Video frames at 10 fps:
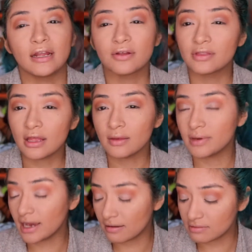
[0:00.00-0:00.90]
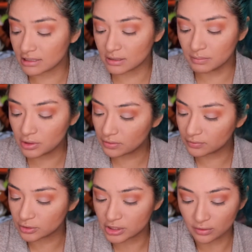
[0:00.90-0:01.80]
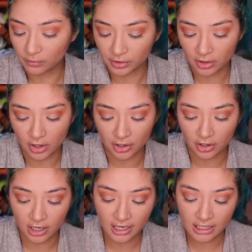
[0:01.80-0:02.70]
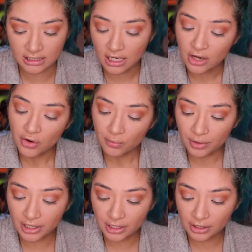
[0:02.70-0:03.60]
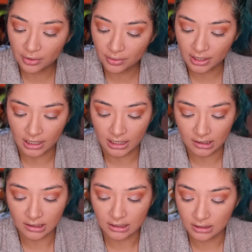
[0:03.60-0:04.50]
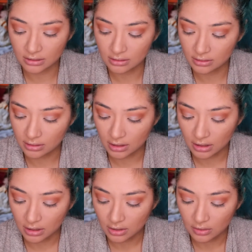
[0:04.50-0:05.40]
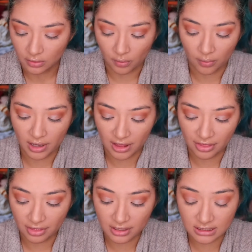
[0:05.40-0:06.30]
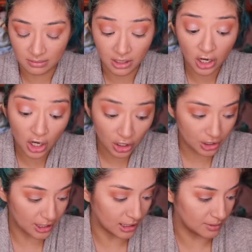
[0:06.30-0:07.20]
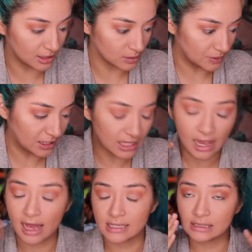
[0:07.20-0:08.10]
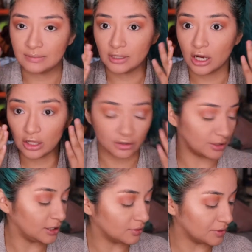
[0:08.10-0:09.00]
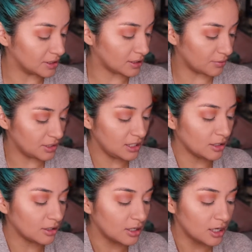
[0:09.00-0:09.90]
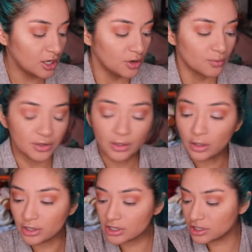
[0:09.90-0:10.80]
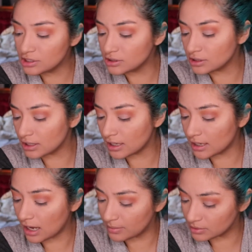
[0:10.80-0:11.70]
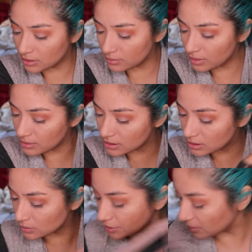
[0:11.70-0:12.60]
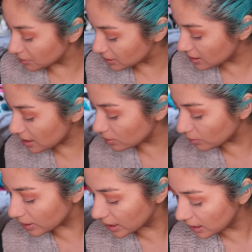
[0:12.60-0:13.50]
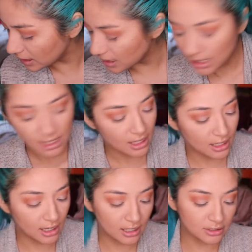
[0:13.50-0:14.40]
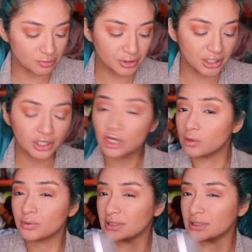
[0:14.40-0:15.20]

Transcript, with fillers: now, now that we have that beautiful silver on our eyes, we're going to go in with some color now because we need to add some coloring going down here. We're no longer going to use um, our Modern Renaissance, so we're going to put that away. And we're going to go,